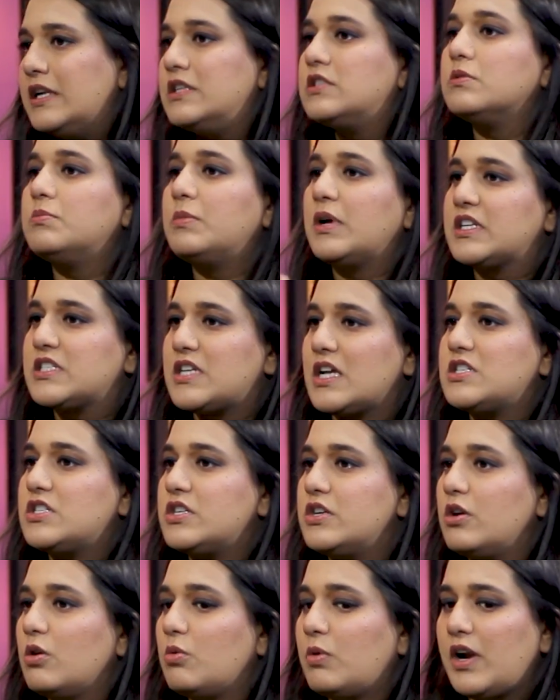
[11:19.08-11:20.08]
item,
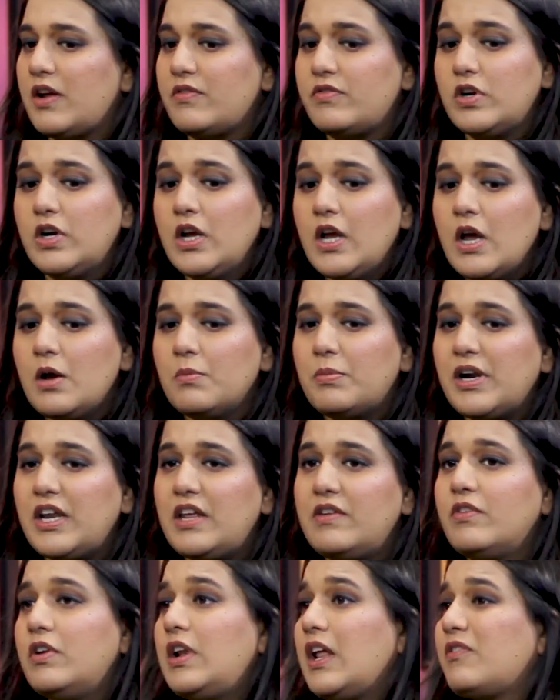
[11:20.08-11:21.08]
accessory or whatever. But
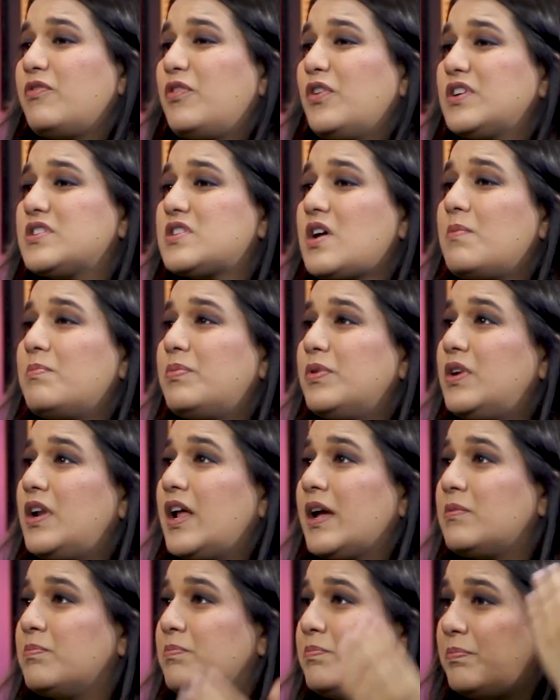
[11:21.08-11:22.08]
even like, for example,
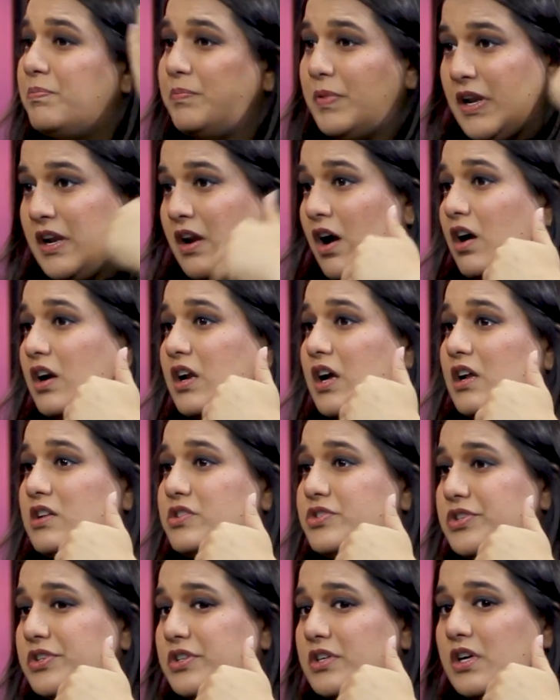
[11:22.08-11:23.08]
like in our
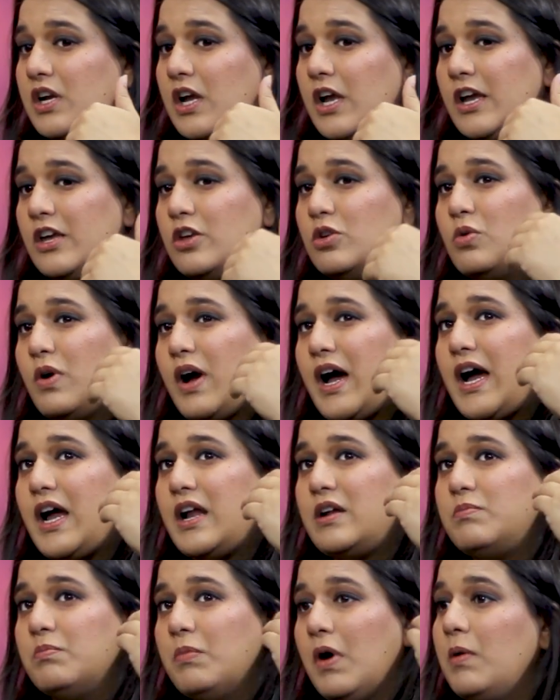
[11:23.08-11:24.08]
culture, you
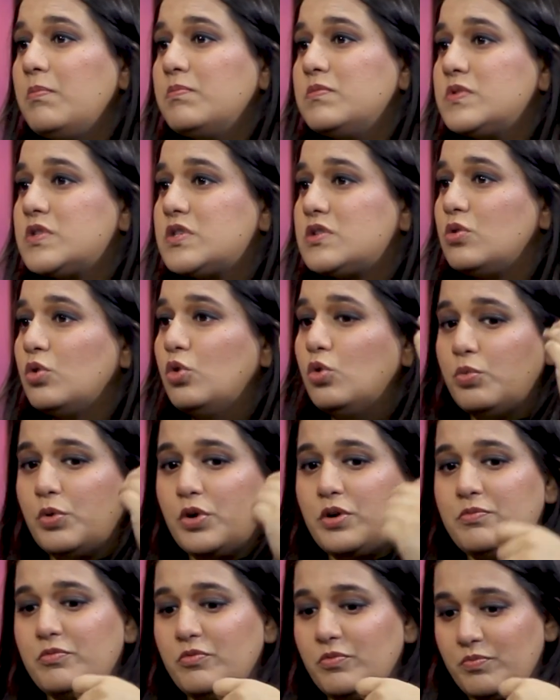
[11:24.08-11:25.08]
had mums who
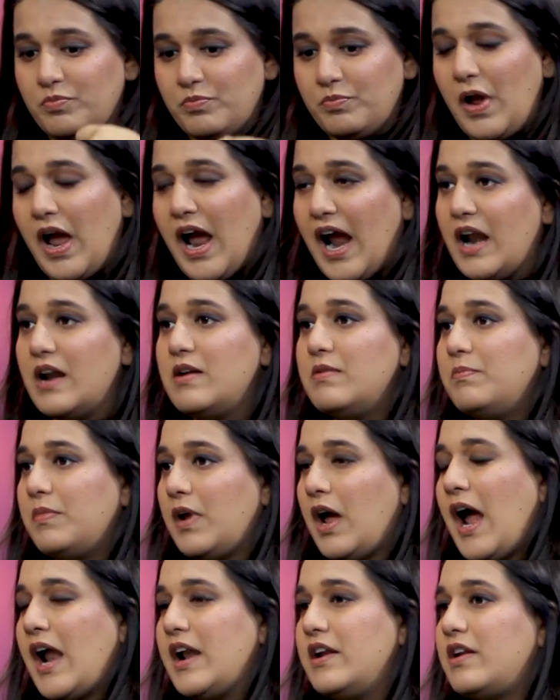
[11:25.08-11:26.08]
would
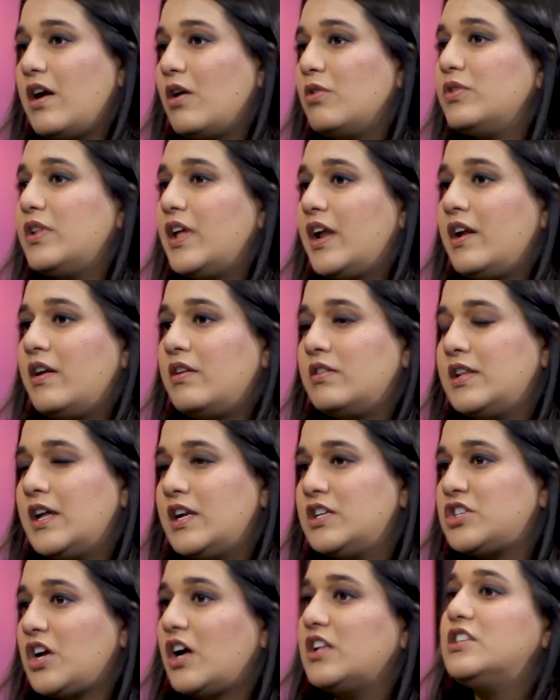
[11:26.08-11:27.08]
hand down their
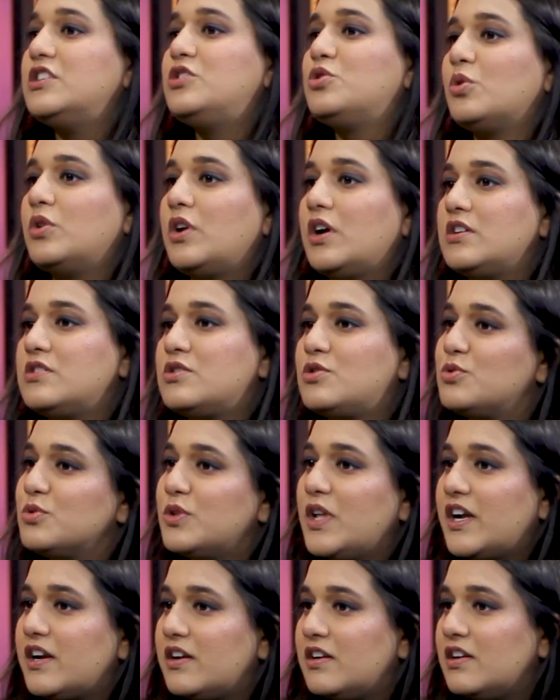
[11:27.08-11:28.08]
shadi jodas to their